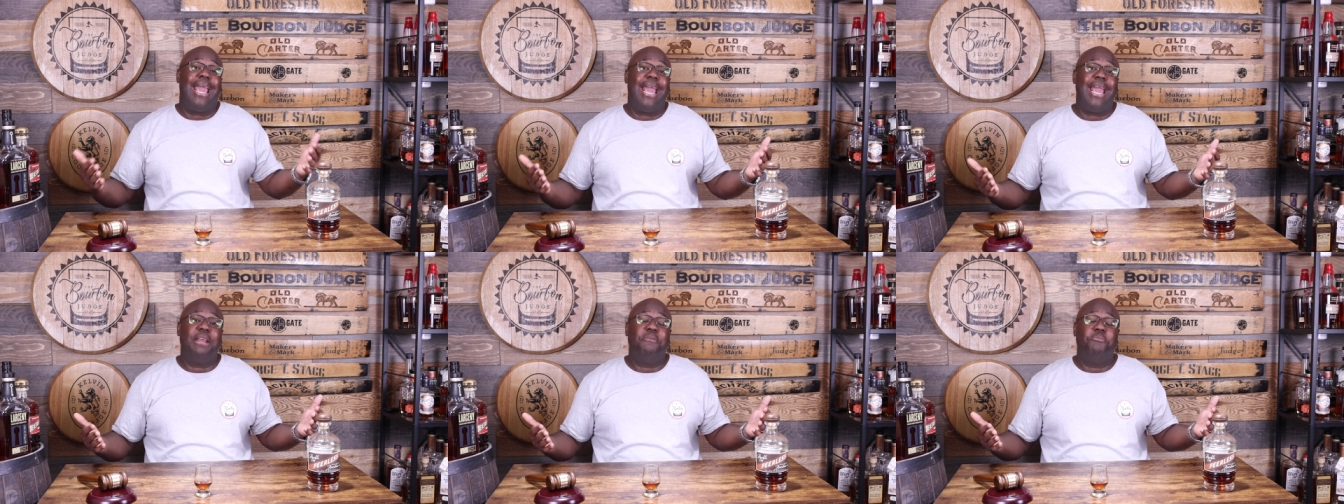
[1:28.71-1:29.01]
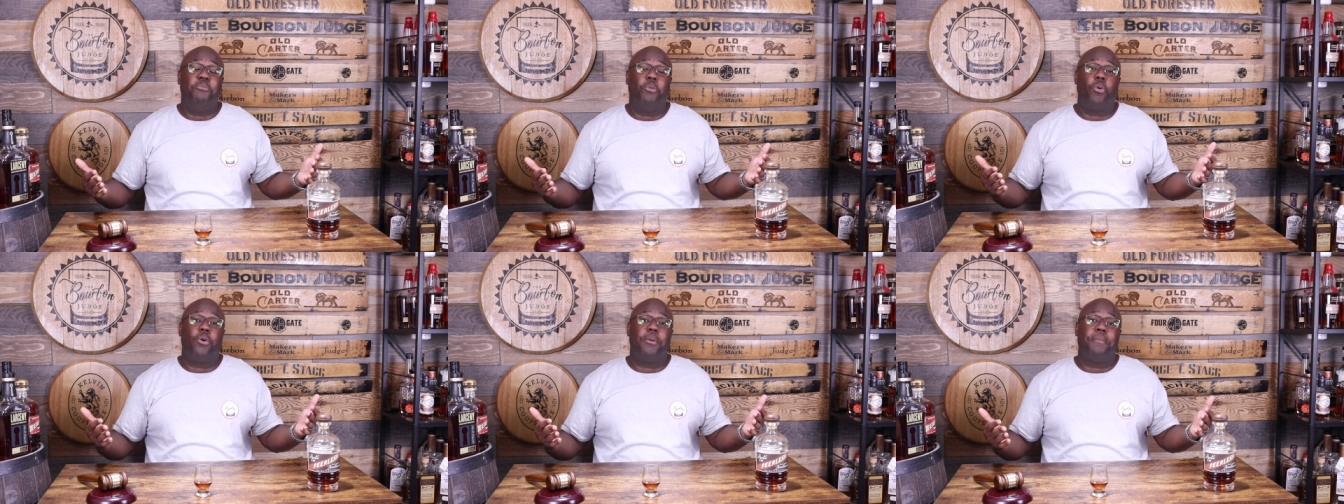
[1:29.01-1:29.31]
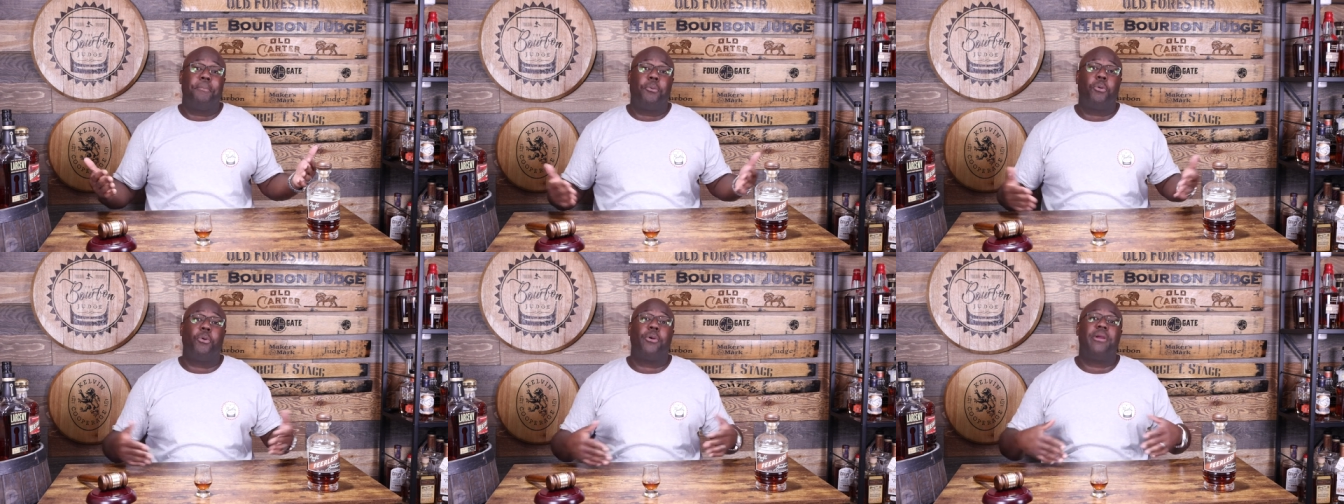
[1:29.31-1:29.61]
and more
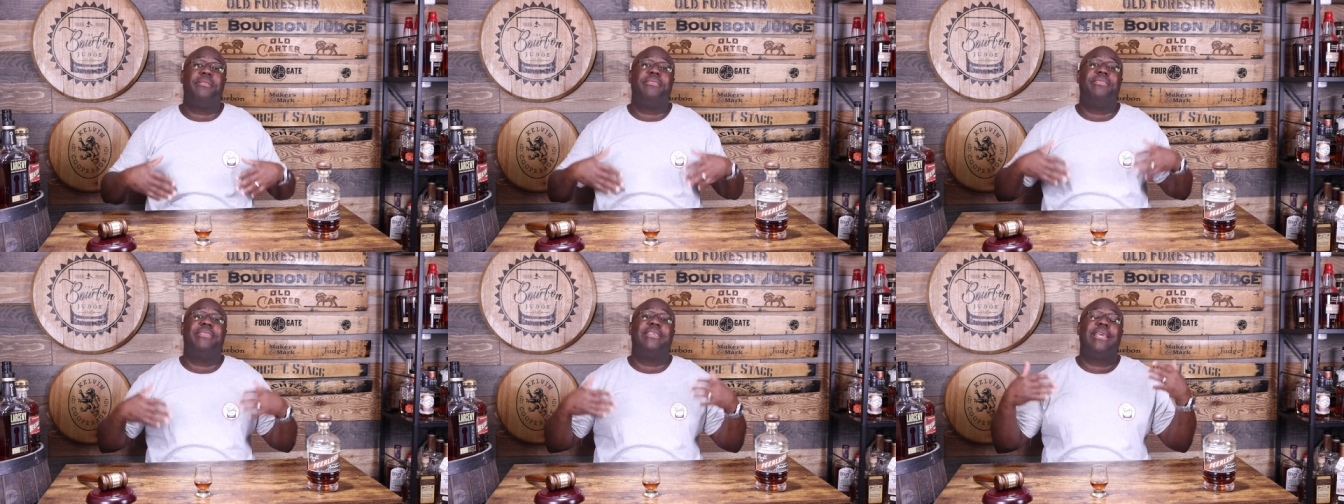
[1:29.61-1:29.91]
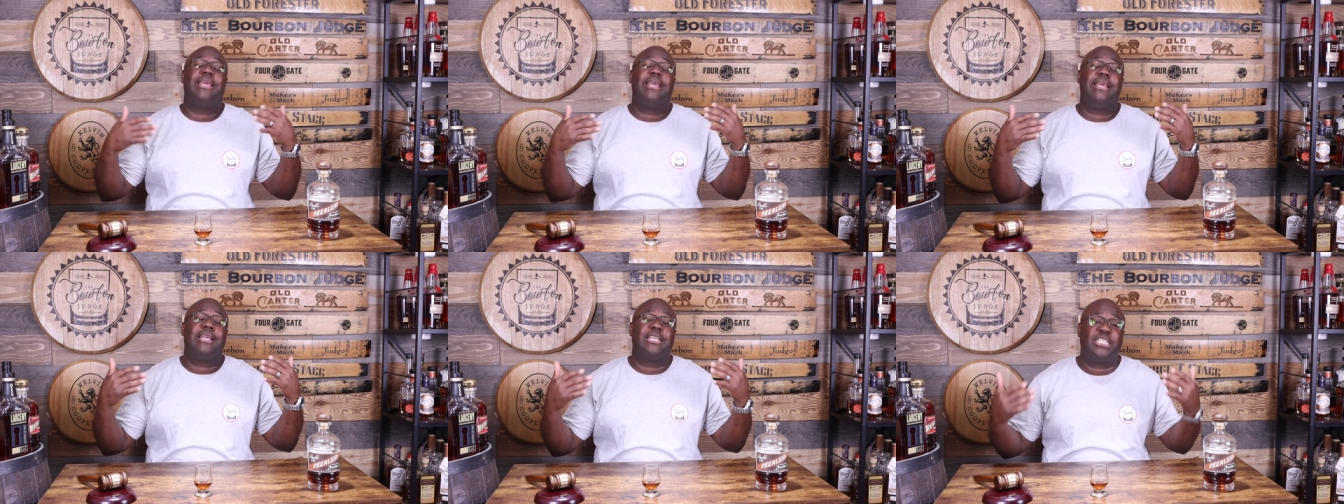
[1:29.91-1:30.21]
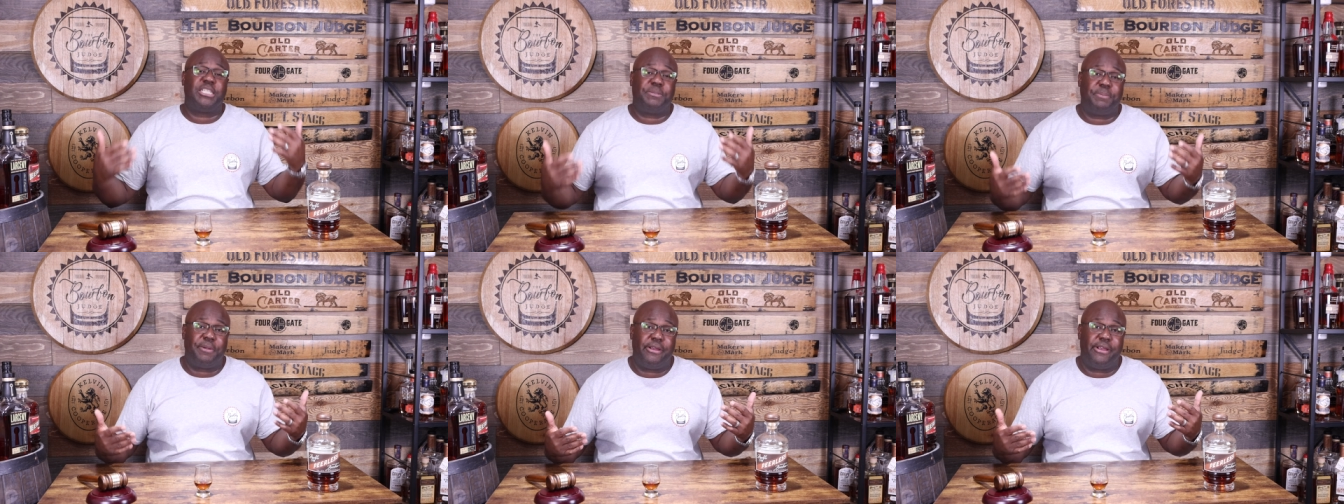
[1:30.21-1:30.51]
important, the
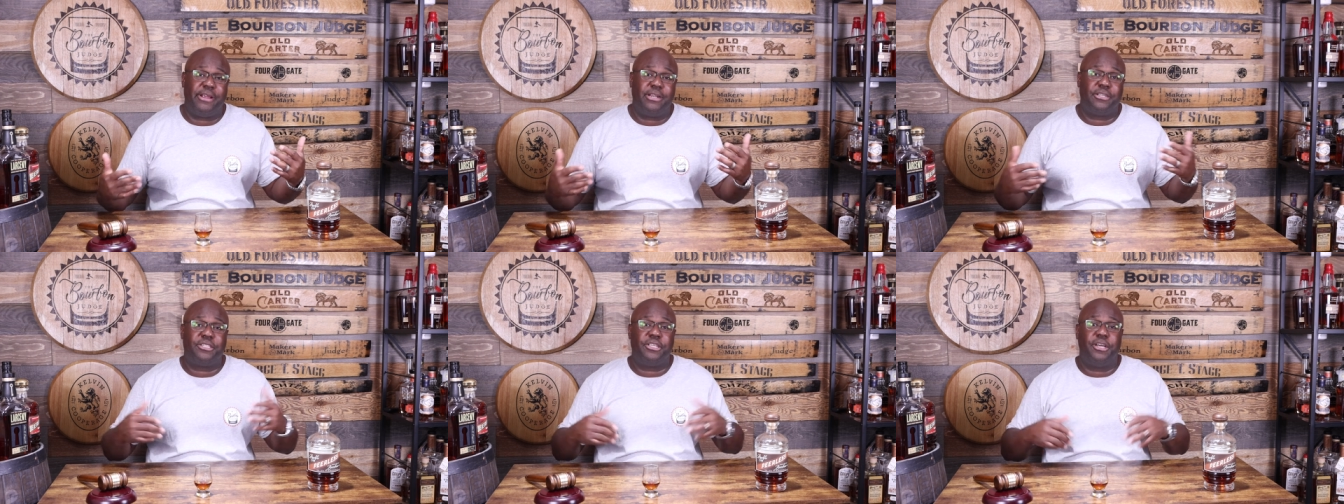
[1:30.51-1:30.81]
experience.